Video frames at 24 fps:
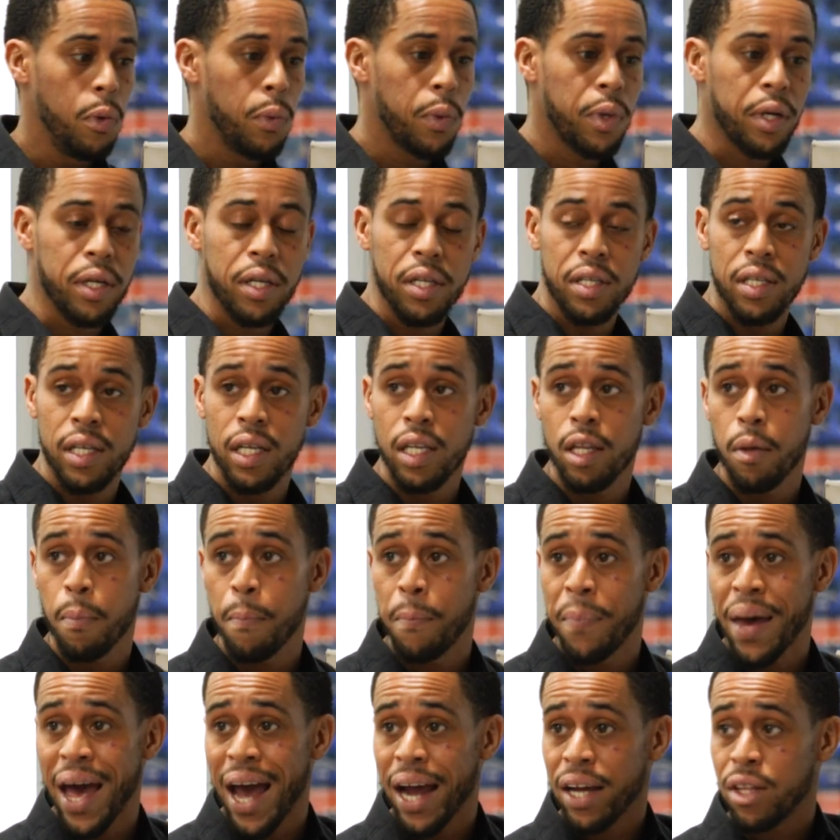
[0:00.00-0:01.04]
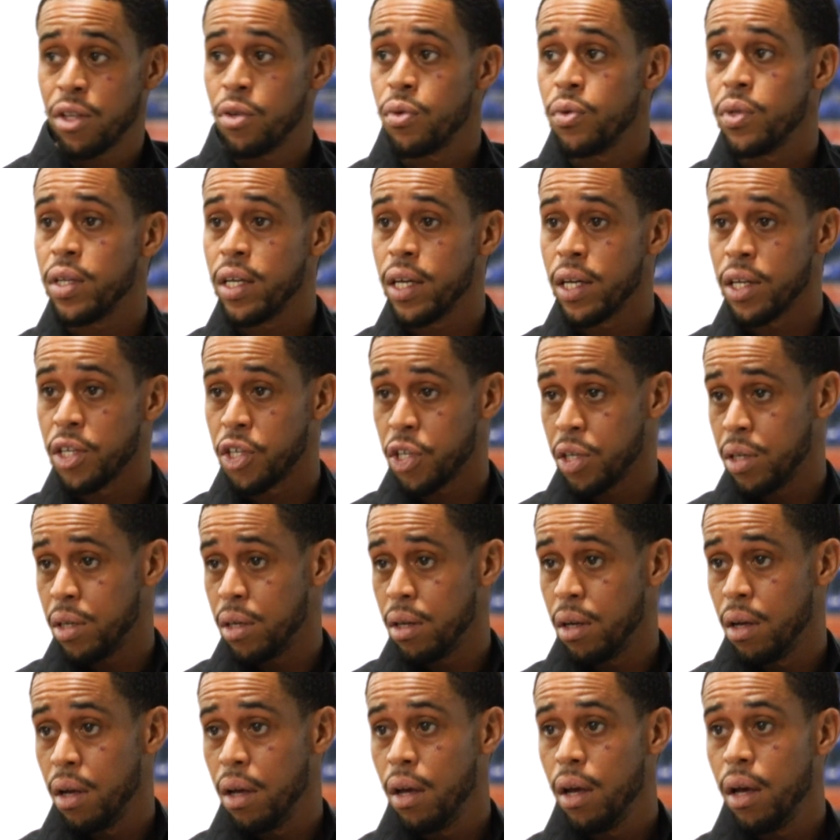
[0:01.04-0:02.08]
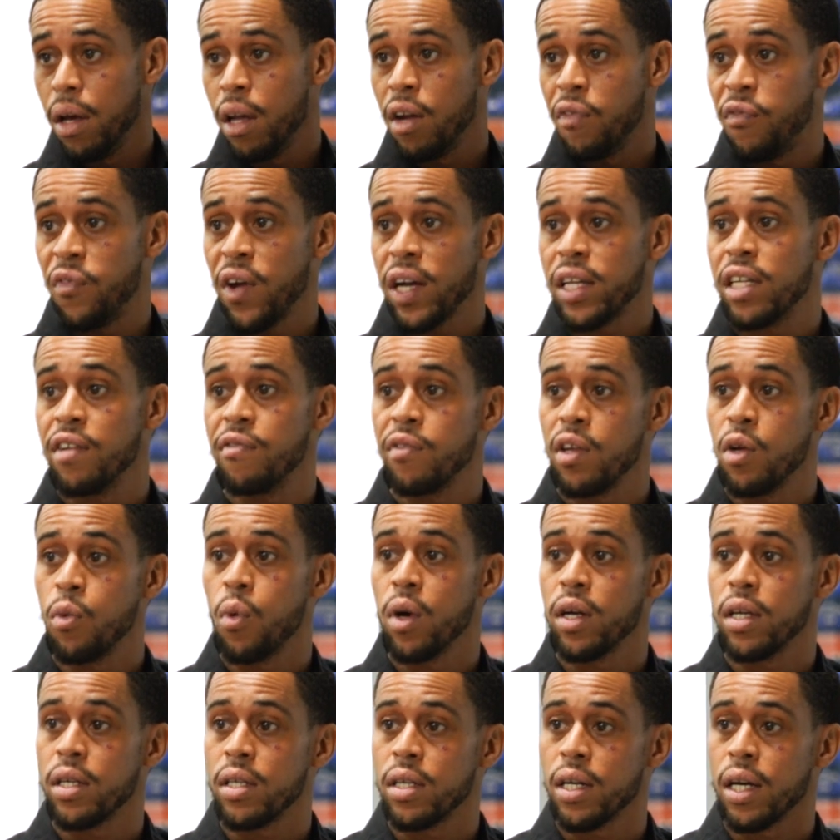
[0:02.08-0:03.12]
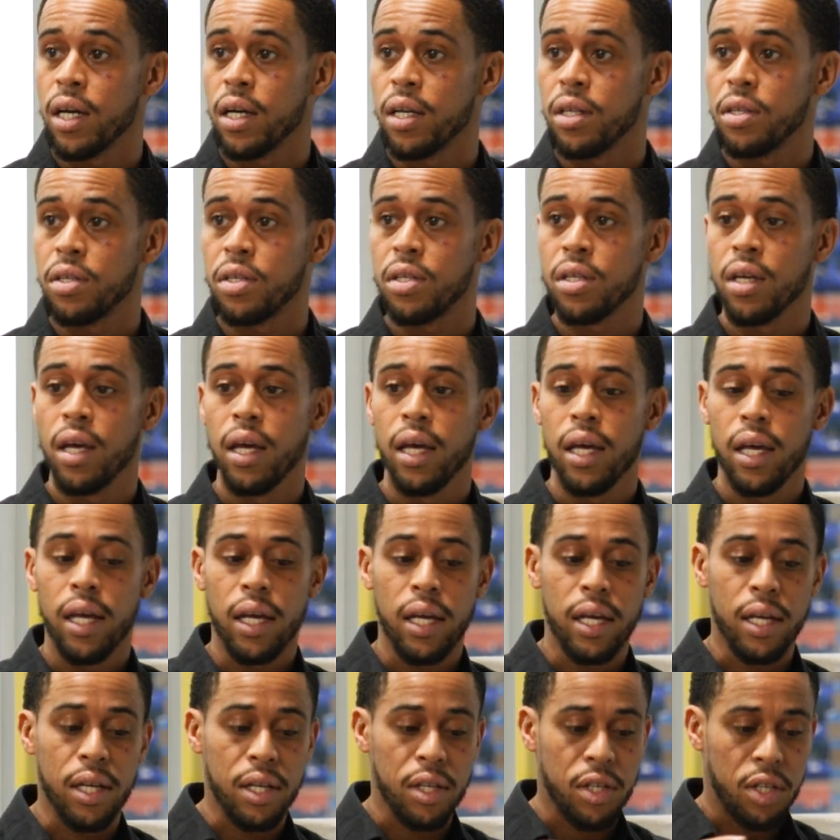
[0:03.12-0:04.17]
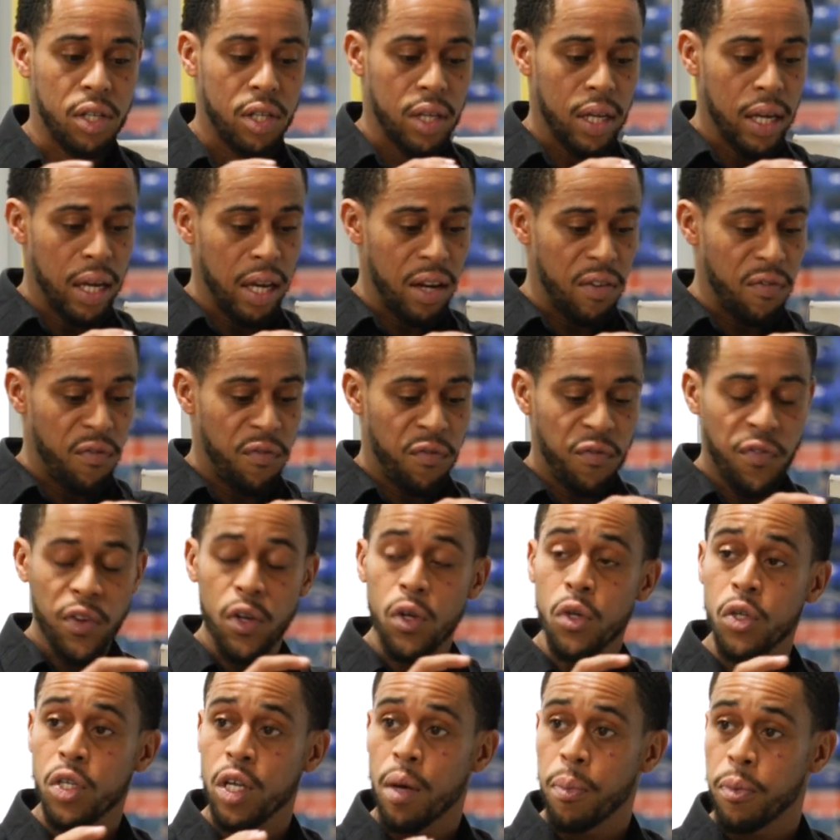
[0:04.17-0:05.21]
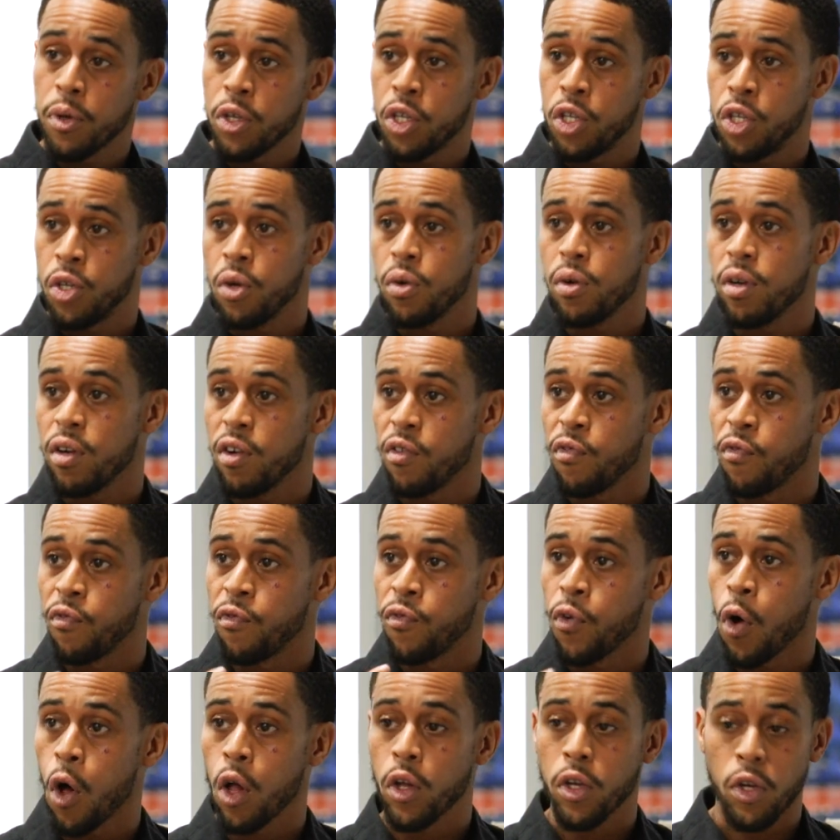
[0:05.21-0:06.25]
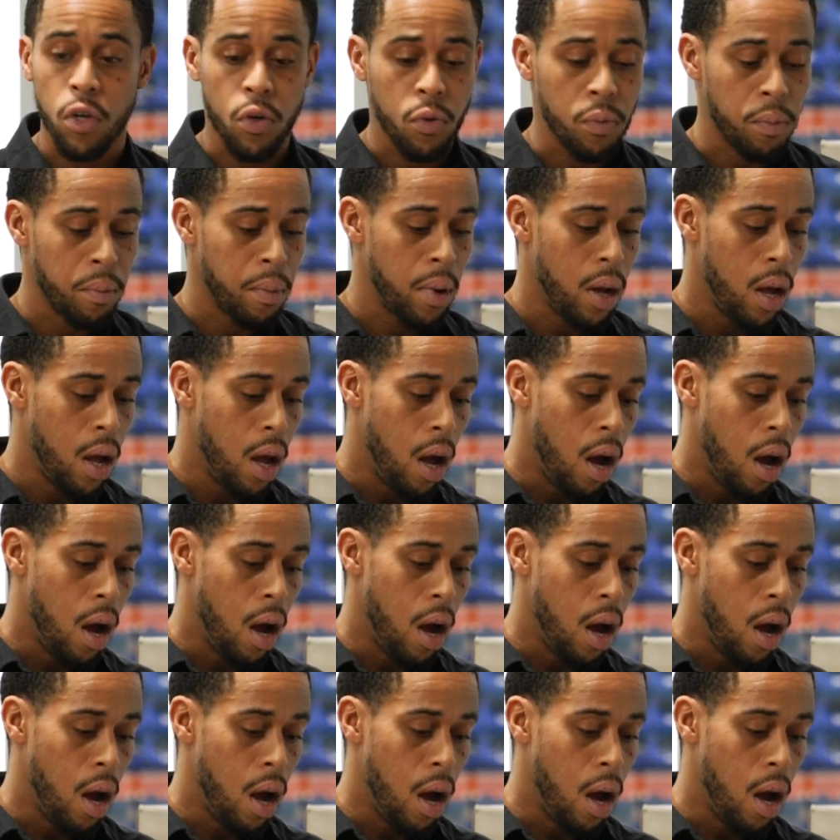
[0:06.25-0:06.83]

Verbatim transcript: we're gonna send them back through the engine. And effectively what it does is it fills up a certain volume